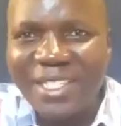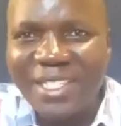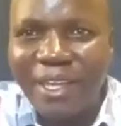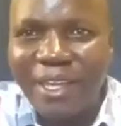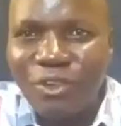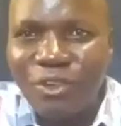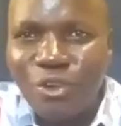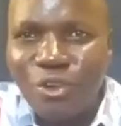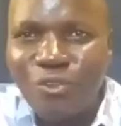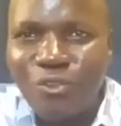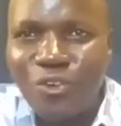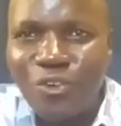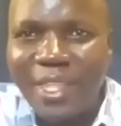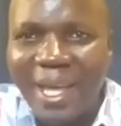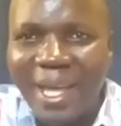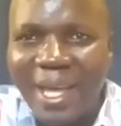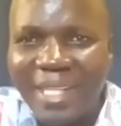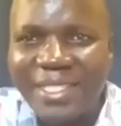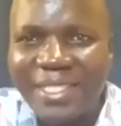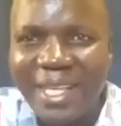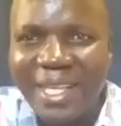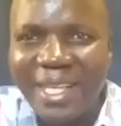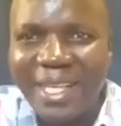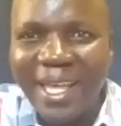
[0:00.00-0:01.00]
Thank you for the
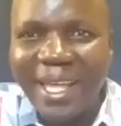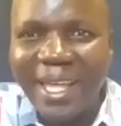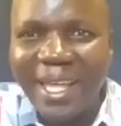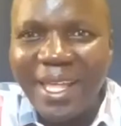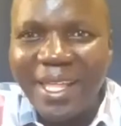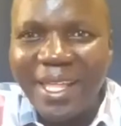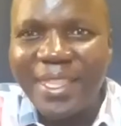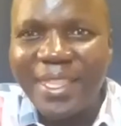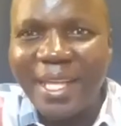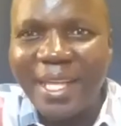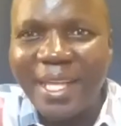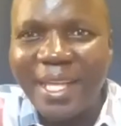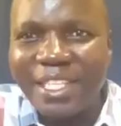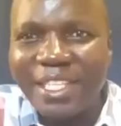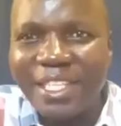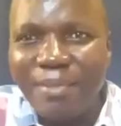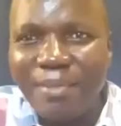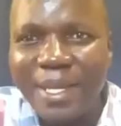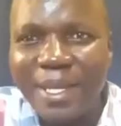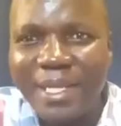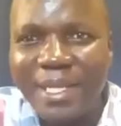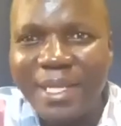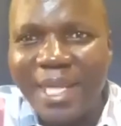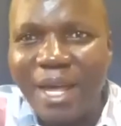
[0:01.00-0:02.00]
answer. Does it
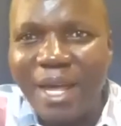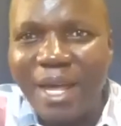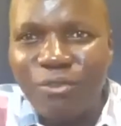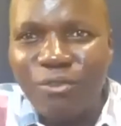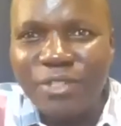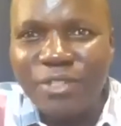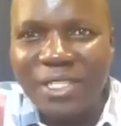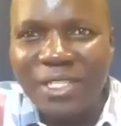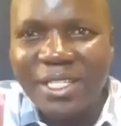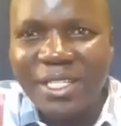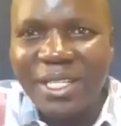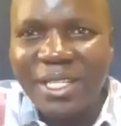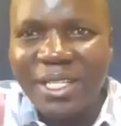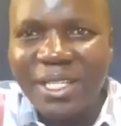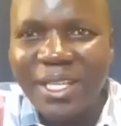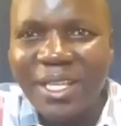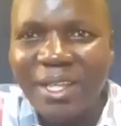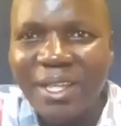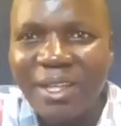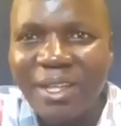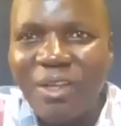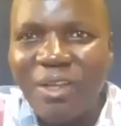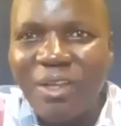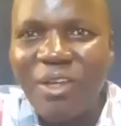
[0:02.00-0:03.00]
make sound?
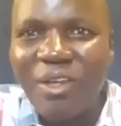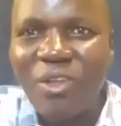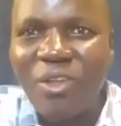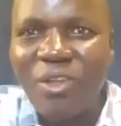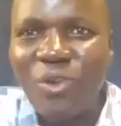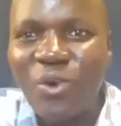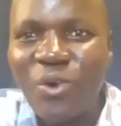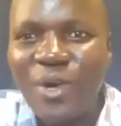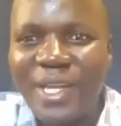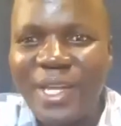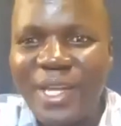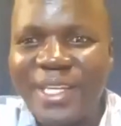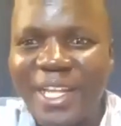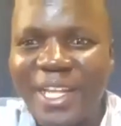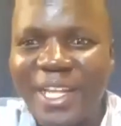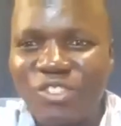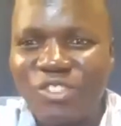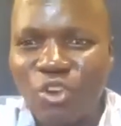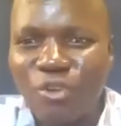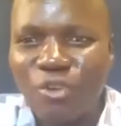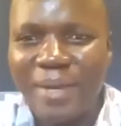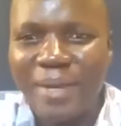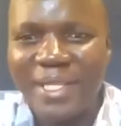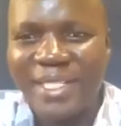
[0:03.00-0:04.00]
No, it does not
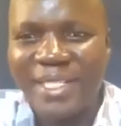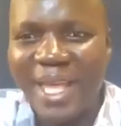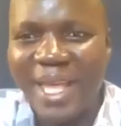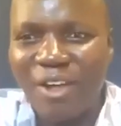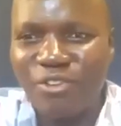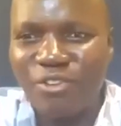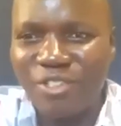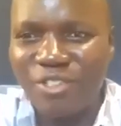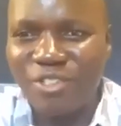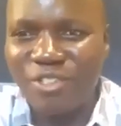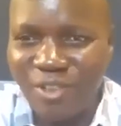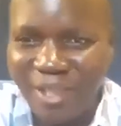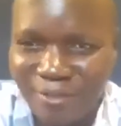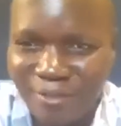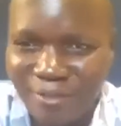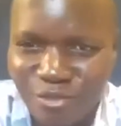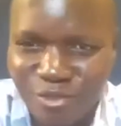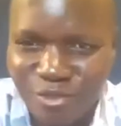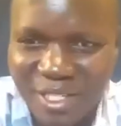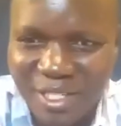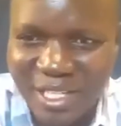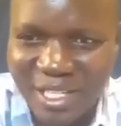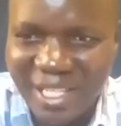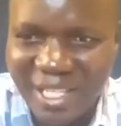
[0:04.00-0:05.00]
make sound. You have to
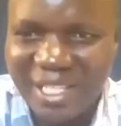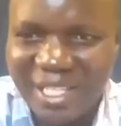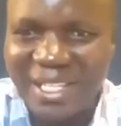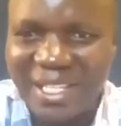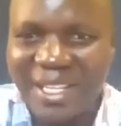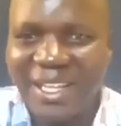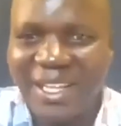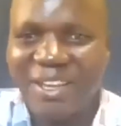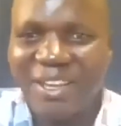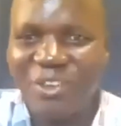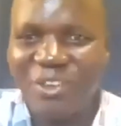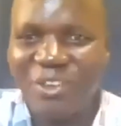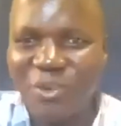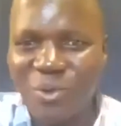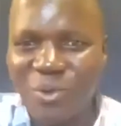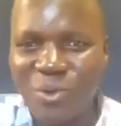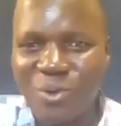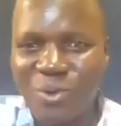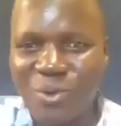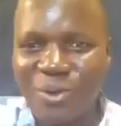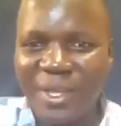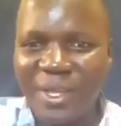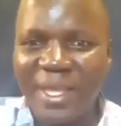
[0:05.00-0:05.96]
tick no.